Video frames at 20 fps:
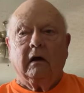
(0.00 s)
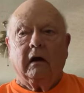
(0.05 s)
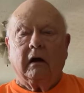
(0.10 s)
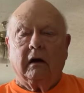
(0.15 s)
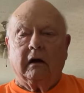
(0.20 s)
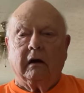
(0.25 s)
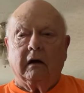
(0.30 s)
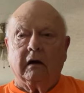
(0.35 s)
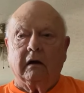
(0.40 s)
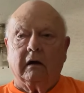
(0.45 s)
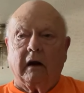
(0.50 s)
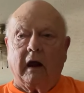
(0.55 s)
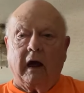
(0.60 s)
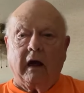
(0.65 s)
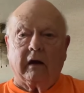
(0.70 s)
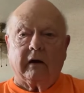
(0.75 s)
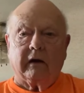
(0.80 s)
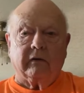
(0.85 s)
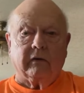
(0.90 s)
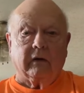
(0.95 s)
and
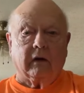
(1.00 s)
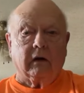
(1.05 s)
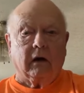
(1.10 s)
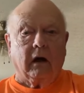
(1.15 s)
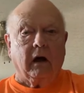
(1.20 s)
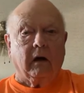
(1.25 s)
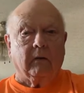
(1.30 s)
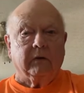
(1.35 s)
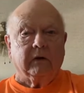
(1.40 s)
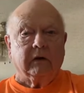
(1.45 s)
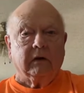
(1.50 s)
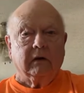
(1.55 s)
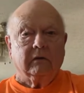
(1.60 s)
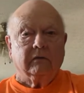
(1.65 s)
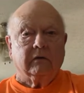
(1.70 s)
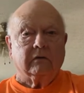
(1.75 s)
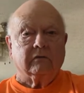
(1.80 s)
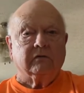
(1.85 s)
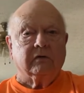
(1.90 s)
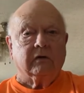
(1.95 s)
out in the lobby,
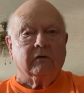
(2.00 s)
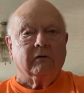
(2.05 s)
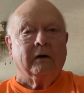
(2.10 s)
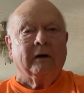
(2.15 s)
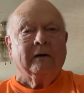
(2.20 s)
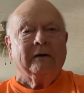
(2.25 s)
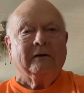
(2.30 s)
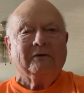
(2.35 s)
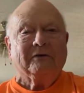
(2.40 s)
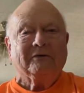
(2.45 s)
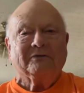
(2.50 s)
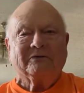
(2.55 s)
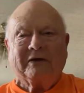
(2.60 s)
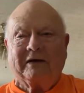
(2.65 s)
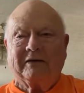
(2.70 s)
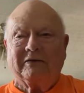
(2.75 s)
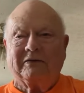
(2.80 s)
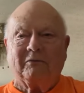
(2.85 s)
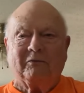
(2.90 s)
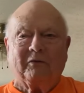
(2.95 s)
the cheerleaders
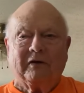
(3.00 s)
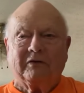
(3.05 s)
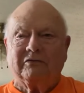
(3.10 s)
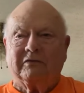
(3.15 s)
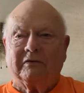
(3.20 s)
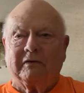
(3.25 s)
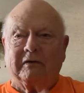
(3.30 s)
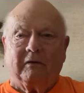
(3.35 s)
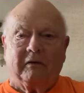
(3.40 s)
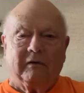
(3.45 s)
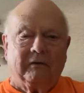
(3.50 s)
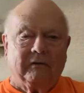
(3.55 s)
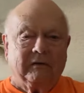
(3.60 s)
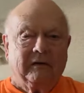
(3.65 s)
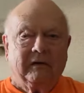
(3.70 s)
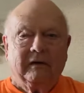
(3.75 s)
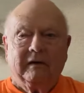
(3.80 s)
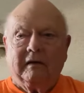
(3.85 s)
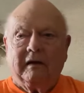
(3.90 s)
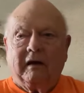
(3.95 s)
and the rest of the
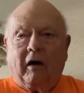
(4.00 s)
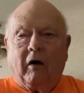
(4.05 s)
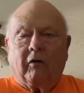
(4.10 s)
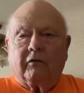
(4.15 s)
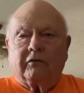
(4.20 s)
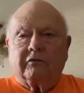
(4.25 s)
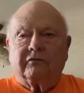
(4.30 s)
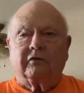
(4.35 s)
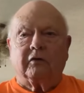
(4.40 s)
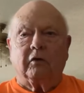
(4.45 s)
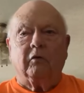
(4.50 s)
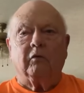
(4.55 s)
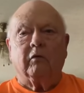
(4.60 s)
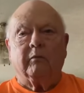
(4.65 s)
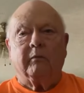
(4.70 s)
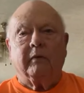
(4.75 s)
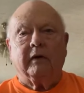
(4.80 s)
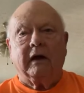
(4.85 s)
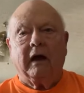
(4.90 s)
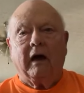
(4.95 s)
all the school would
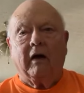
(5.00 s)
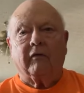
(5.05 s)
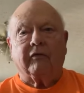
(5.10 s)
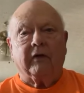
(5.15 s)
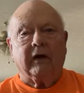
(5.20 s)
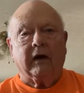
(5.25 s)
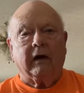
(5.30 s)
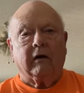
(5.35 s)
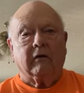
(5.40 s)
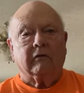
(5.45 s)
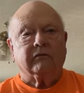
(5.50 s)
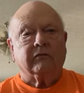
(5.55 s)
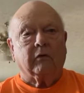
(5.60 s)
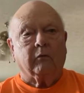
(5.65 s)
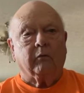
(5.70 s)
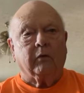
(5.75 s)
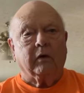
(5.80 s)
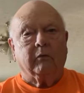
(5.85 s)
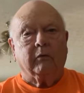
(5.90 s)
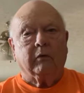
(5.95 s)
be out there. So
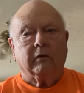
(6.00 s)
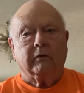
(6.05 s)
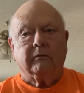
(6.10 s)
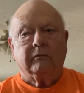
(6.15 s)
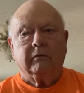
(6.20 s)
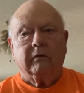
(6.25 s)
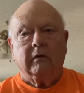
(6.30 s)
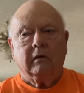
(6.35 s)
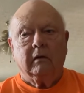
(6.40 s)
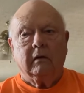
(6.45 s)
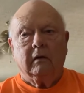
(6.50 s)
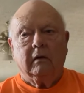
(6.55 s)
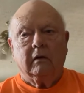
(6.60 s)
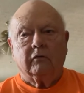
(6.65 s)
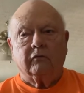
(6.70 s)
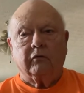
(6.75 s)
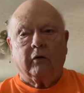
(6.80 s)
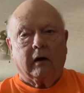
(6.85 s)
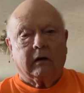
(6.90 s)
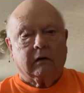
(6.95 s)
we would
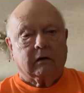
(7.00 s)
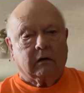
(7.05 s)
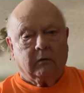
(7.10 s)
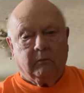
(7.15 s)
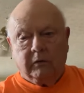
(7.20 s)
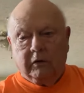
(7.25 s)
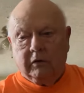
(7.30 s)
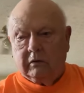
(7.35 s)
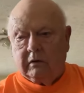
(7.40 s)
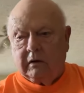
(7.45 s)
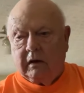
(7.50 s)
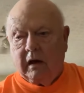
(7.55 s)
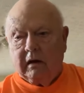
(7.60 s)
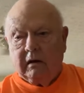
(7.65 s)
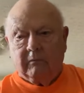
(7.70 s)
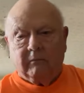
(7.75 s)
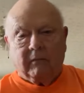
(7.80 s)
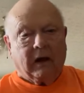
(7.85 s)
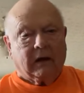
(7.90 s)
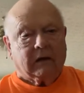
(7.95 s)
try to
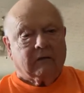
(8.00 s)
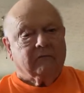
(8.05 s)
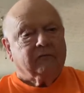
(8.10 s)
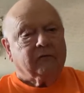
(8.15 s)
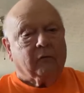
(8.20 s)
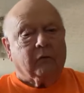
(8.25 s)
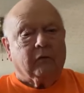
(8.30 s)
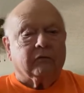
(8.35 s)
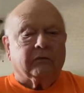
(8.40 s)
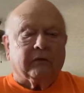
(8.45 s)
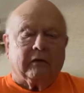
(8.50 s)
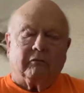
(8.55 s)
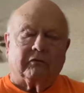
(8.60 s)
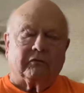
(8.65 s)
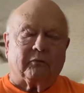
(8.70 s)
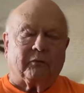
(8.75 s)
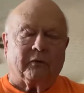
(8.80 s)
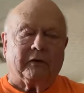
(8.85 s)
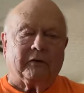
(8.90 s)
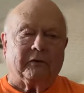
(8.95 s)
communicate back and forth. It was
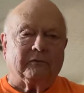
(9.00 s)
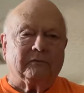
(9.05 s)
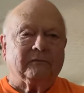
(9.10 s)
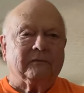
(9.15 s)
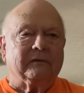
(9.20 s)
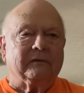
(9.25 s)
weird.